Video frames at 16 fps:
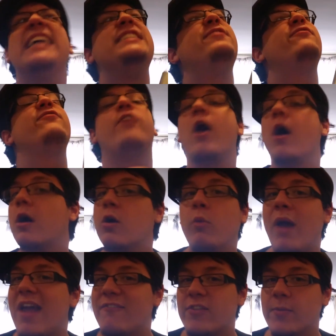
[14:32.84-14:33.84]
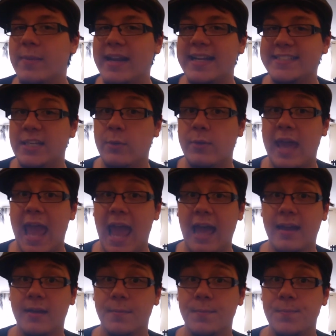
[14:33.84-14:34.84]
as far away from it as you
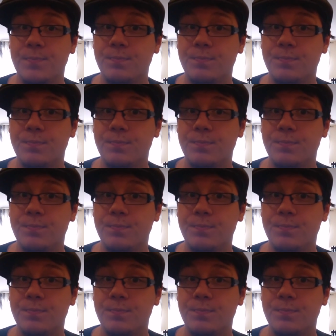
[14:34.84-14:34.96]
can.